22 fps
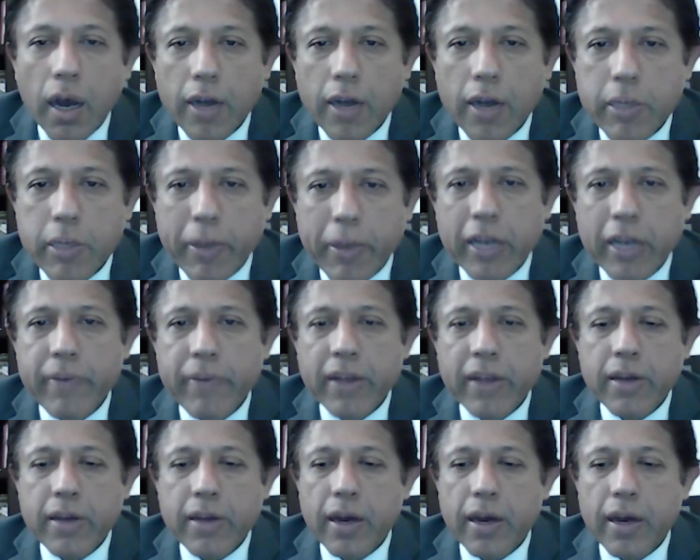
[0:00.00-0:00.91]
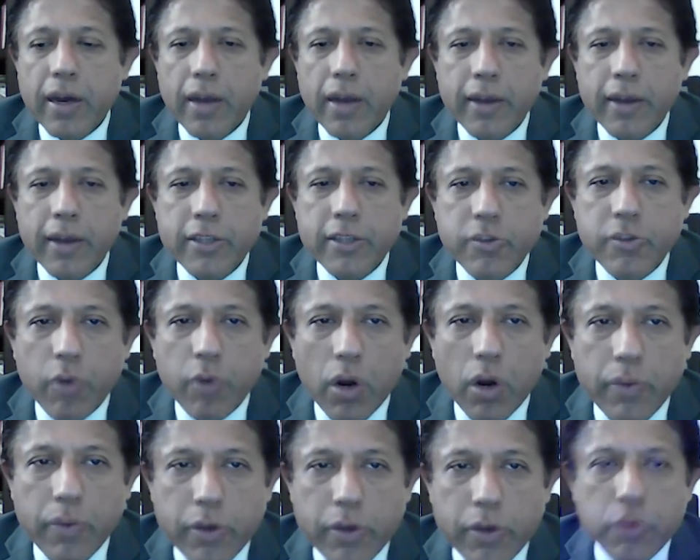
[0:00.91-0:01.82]
Typically, when a lung is
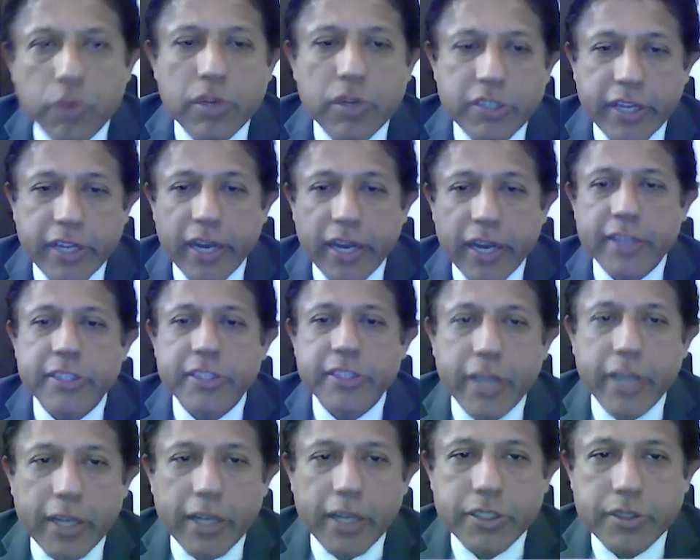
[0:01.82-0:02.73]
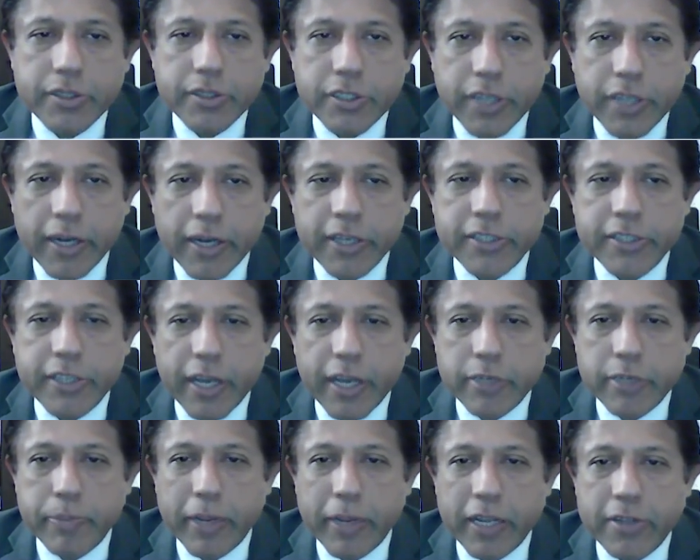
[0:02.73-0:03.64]
involved, we do the staging stage. Staging
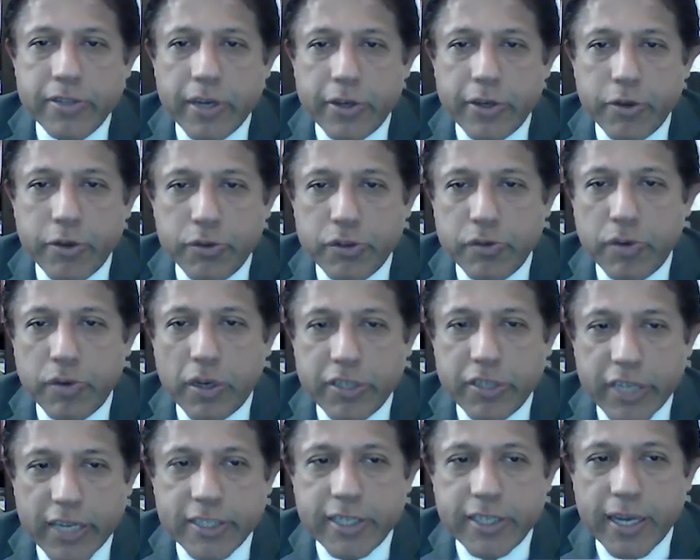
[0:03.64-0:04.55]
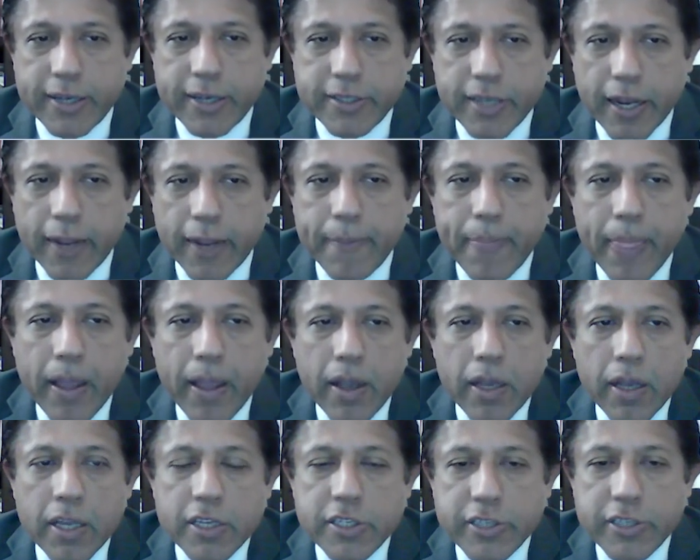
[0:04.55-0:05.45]
stage means that you do a chest X-ray.
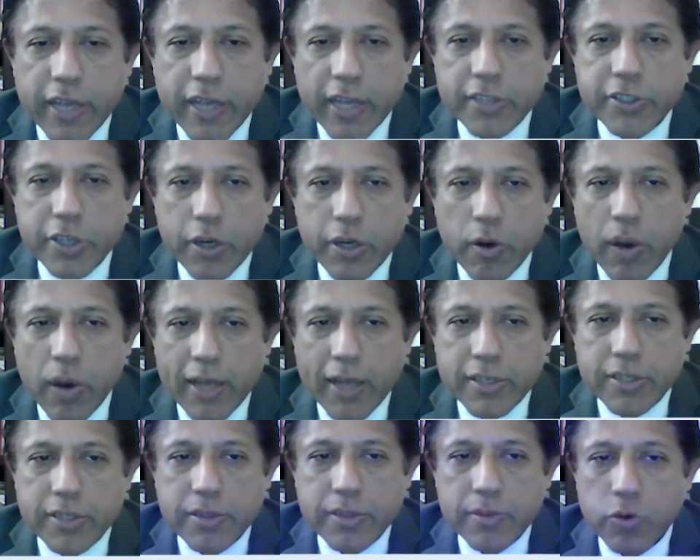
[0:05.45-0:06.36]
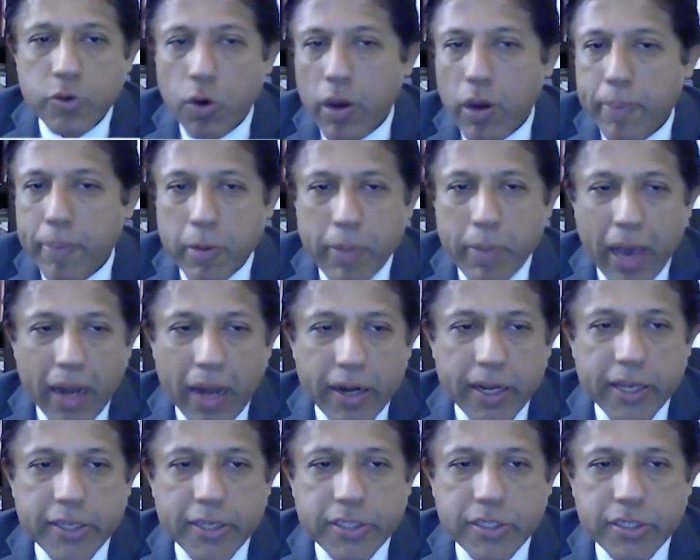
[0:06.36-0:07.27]
Stage 0 has no
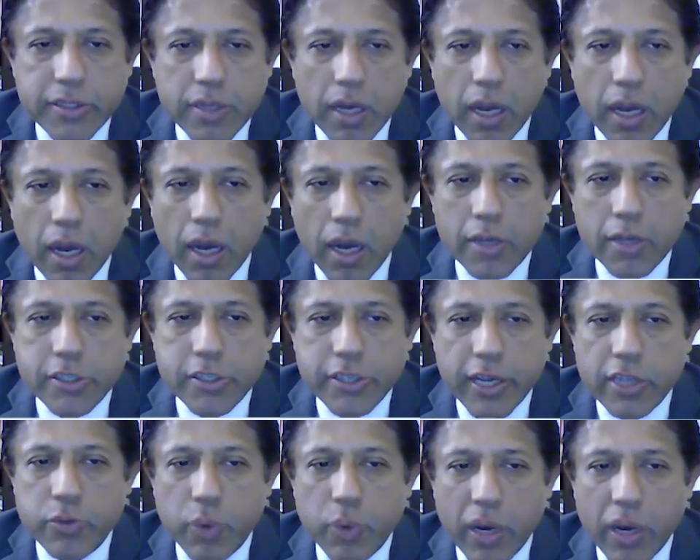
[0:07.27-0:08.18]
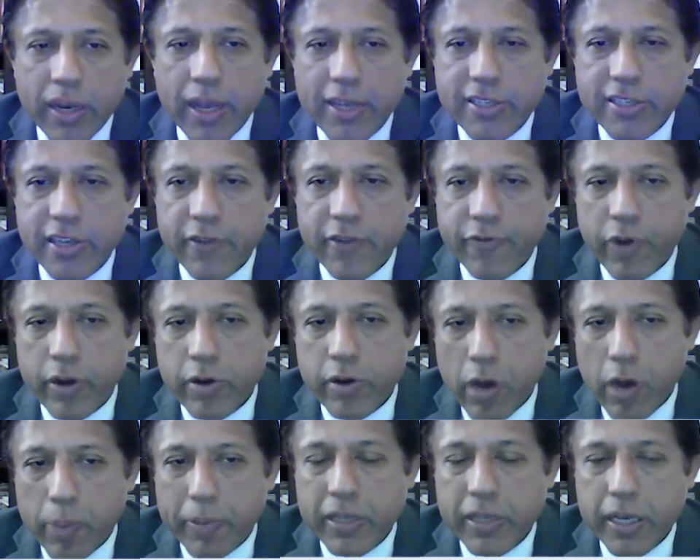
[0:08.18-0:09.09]
abnormalities. Stage 1 has
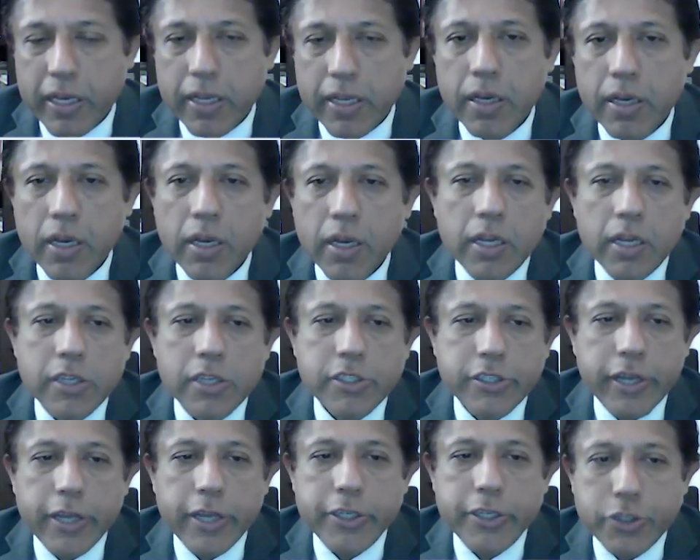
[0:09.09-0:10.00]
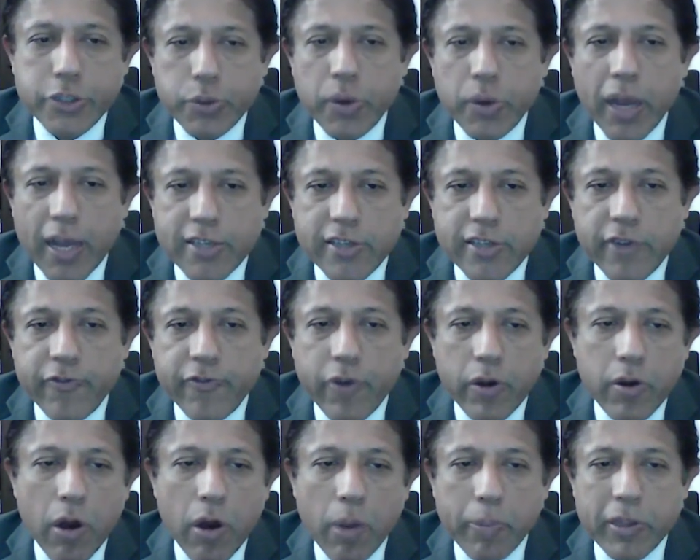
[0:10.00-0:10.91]
lymphadenopathy. Stage 2 has
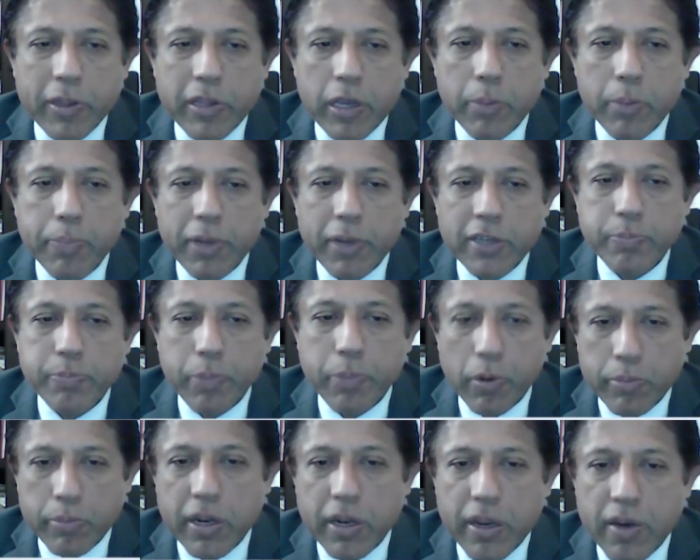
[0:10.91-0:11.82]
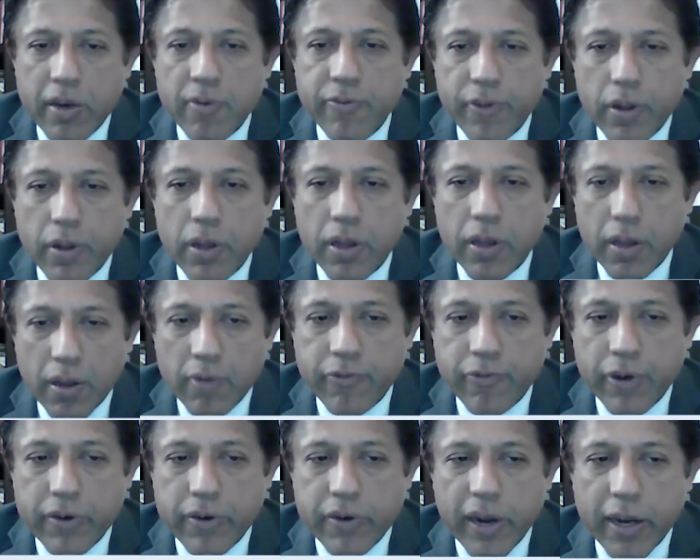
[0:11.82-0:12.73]
lymphadenopathy plus pulmonary
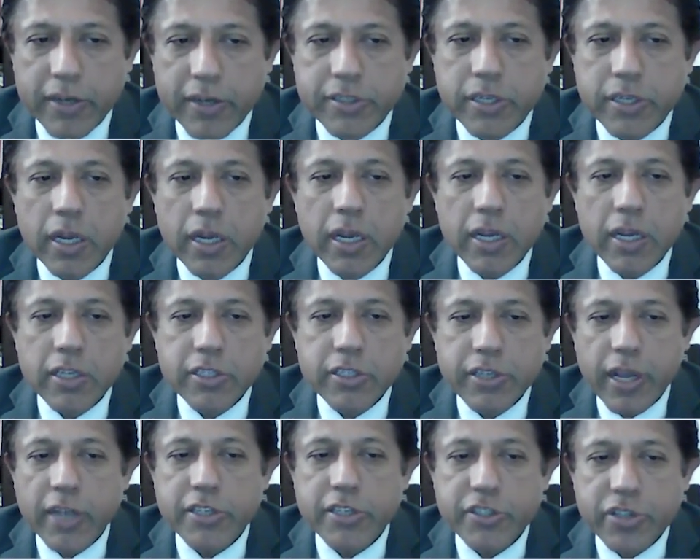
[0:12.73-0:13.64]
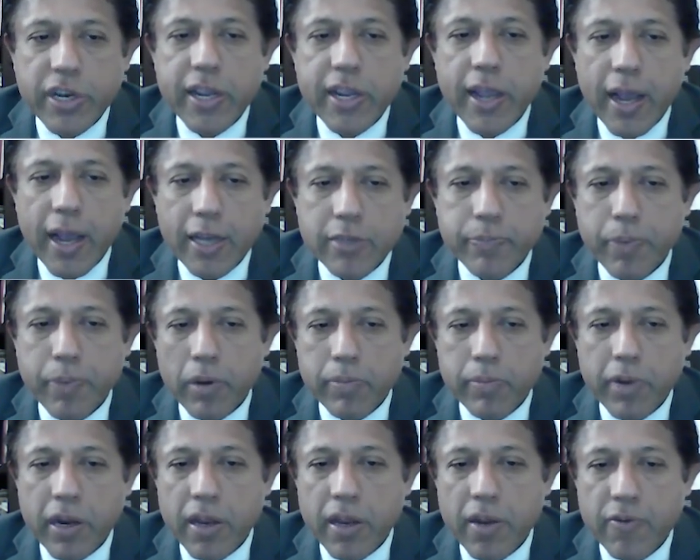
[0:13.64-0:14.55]
infiltrates. Stage 3 has
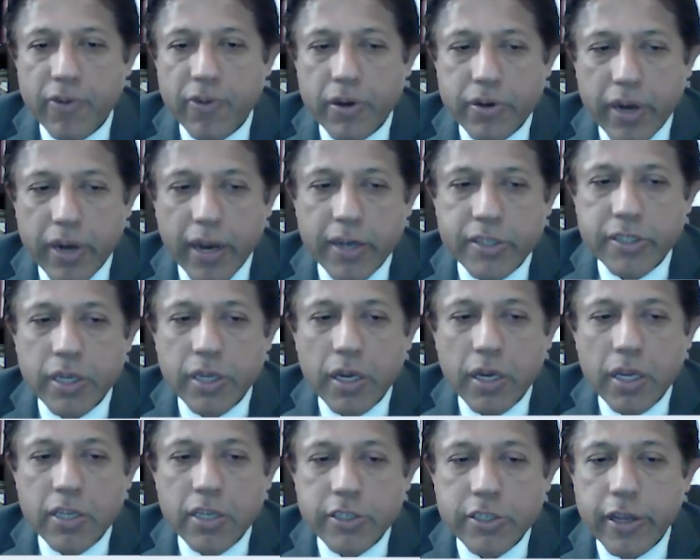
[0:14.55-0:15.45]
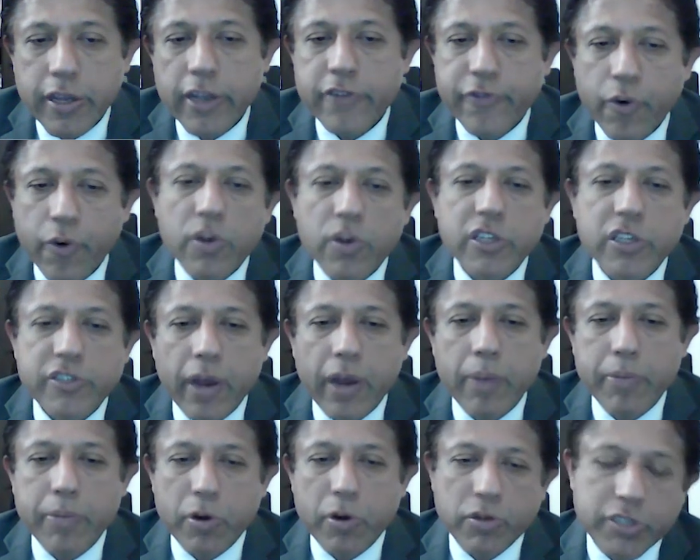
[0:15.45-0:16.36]
pulmonary infiltrates. Stage 4 is
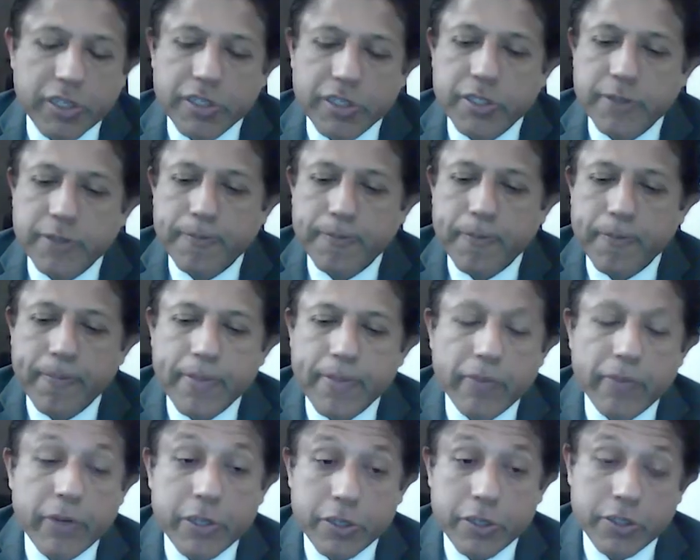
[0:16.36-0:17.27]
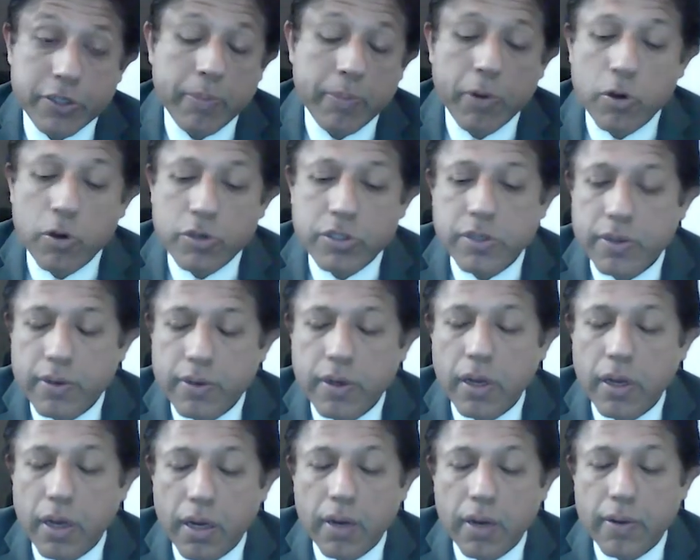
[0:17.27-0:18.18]
fibrosis, which is the most
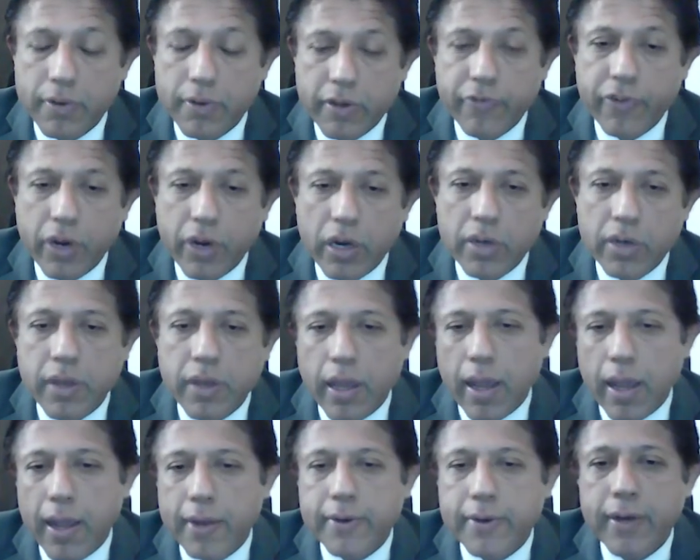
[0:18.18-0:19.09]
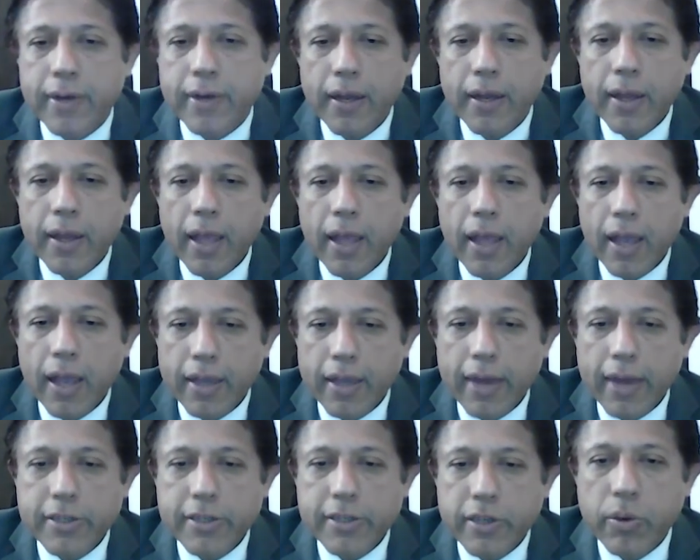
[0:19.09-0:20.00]
difficult, and it
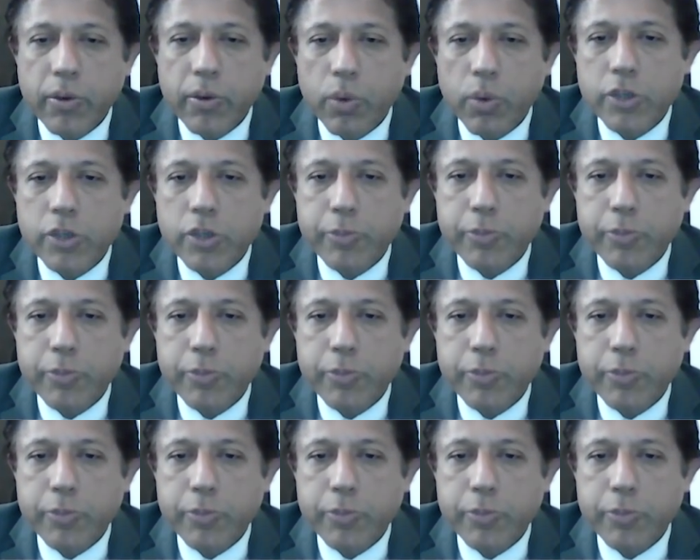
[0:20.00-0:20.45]
carries the worst